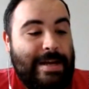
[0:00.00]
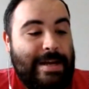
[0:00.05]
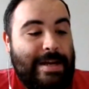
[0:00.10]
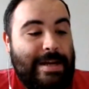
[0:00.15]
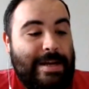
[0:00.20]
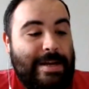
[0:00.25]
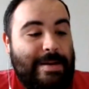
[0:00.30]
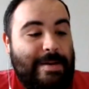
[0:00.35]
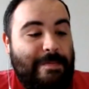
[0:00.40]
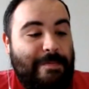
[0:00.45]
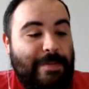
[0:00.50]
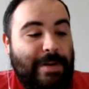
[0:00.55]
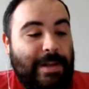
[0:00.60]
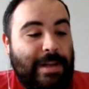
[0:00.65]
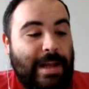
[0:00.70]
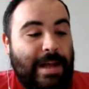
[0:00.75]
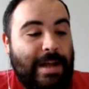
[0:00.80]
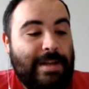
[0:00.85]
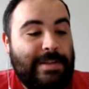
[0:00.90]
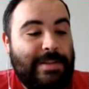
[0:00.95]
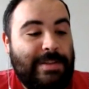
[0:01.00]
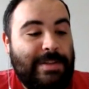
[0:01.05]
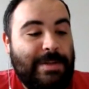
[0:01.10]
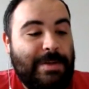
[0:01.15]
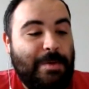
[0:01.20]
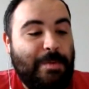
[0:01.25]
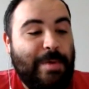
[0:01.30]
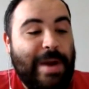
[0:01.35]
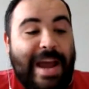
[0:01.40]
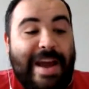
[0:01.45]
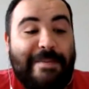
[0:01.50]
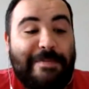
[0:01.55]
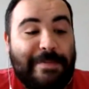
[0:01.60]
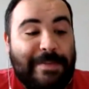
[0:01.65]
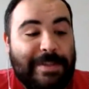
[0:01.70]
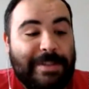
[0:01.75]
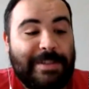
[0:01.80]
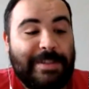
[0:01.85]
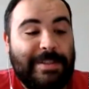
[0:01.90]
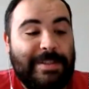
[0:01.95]
uh,
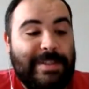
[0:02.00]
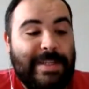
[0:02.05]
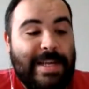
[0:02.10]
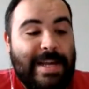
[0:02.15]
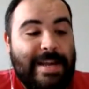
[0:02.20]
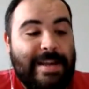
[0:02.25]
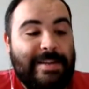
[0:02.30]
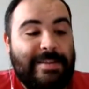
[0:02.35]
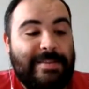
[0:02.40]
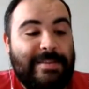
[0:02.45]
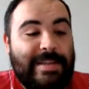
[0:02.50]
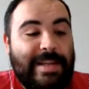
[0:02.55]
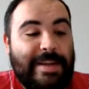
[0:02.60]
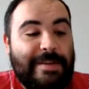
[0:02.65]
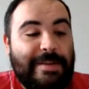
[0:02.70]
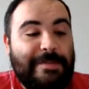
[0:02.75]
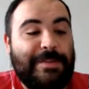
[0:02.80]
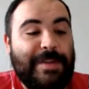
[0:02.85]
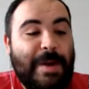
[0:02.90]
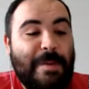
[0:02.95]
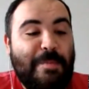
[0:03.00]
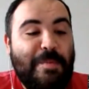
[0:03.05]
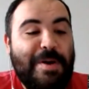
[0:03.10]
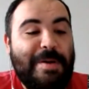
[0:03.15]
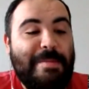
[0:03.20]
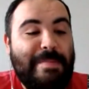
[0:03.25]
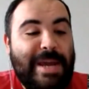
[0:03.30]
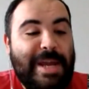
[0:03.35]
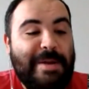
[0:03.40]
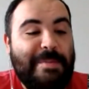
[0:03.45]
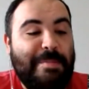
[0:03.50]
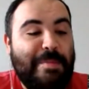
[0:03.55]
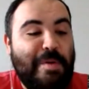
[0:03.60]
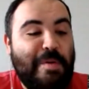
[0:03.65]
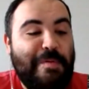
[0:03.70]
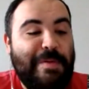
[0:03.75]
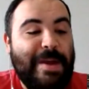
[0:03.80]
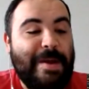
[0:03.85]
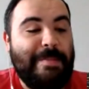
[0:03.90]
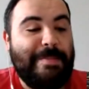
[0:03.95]
Velociraptor says if someone
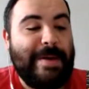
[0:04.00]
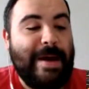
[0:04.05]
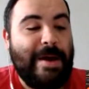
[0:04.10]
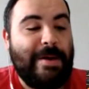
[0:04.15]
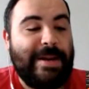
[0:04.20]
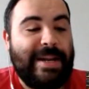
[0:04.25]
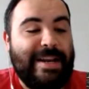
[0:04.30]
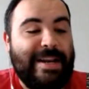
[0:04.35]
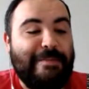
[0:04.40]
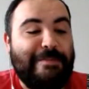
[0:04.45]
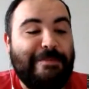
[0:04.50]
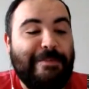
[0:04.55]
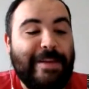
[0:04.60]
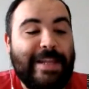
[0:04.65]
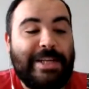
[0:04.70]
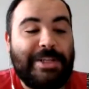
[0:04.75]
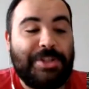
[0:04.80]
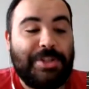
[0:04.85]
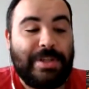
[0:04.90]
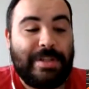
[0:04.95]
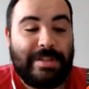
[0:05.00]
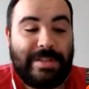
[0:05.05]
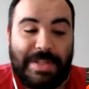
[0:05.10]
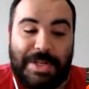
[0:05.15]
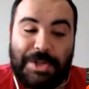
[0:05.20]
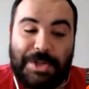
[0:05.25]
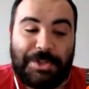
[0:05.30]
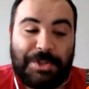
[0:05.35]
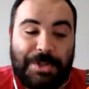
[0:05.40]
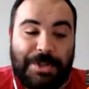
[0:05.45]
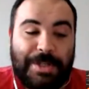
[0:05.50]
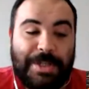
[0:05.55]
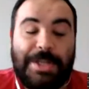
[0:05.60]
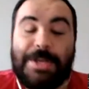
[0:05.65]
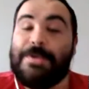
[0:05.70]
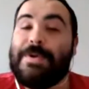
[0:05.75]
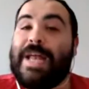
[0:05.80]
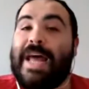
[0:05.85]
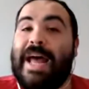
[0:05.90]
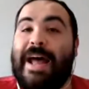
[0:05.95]
made a movie about an affliction
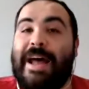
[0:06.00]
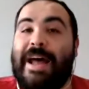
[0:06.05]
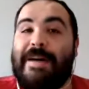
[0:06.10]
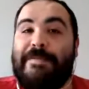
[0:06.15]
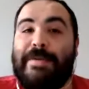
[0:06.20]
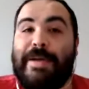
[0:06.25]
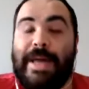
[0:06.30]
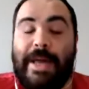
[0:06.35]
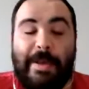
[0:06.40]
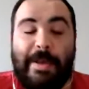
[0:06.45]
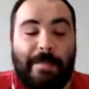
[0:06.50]
T-shirt, you'd have